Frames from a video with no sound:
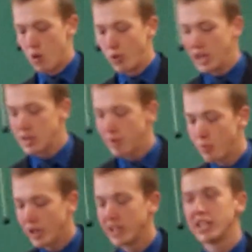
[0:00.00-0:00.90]
We need to be
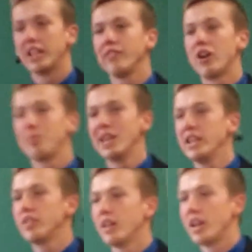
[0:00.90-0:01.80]
willing to give up
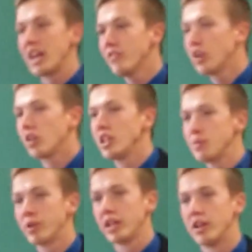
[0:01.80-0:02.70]
anything, even our
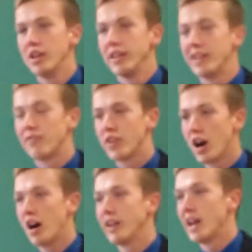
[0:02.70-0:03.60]
liberty, if
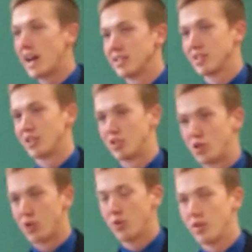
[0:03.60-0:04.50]
God asks us to.